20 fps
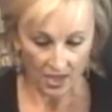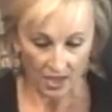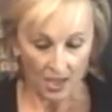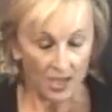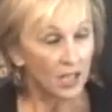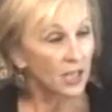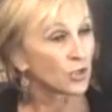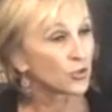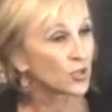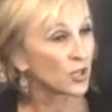
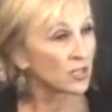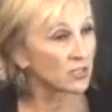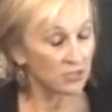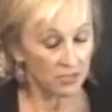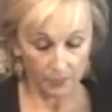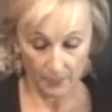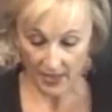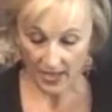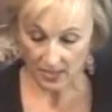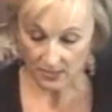In just the
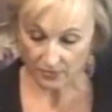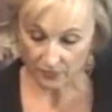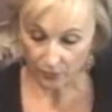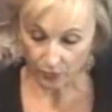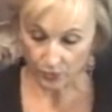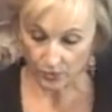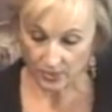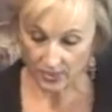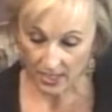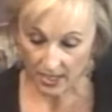past
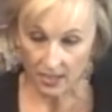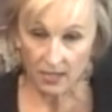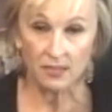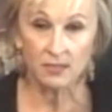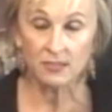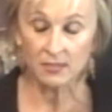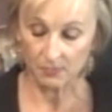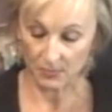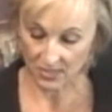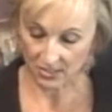4
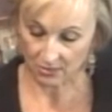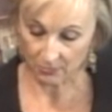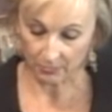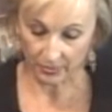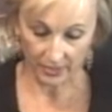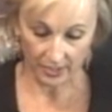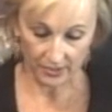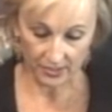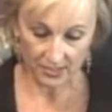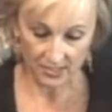days, Mr.
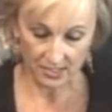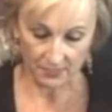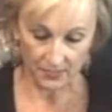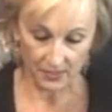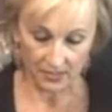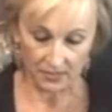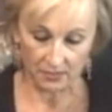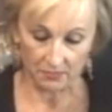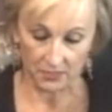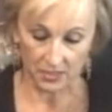Blair has been
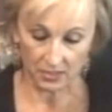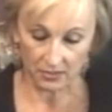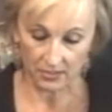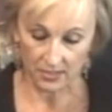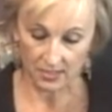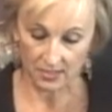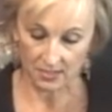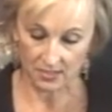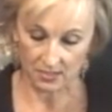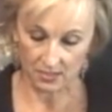in the Middle
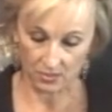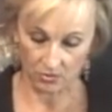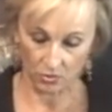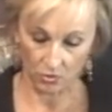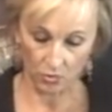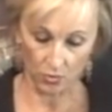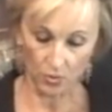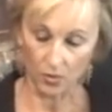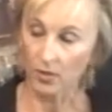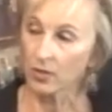East, New
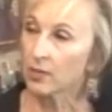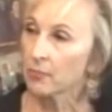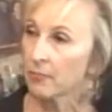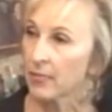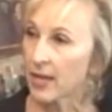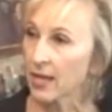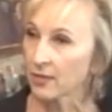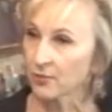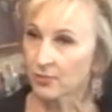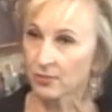York,
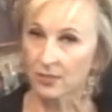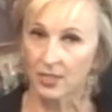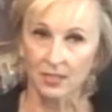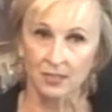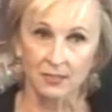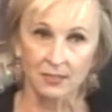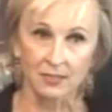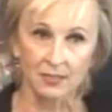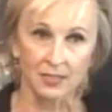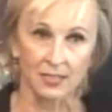back to
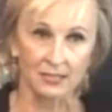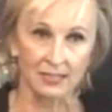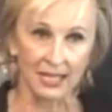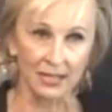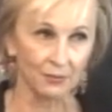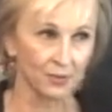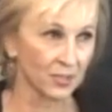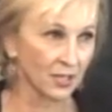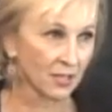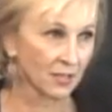London, and now
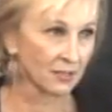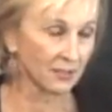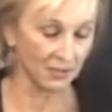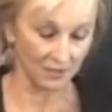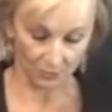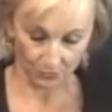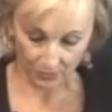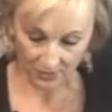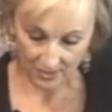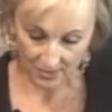again
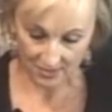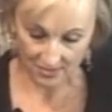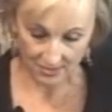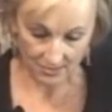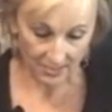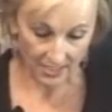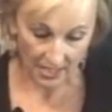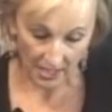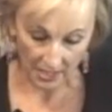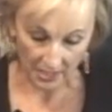here with us
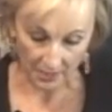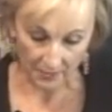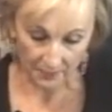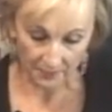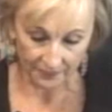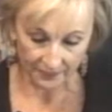today.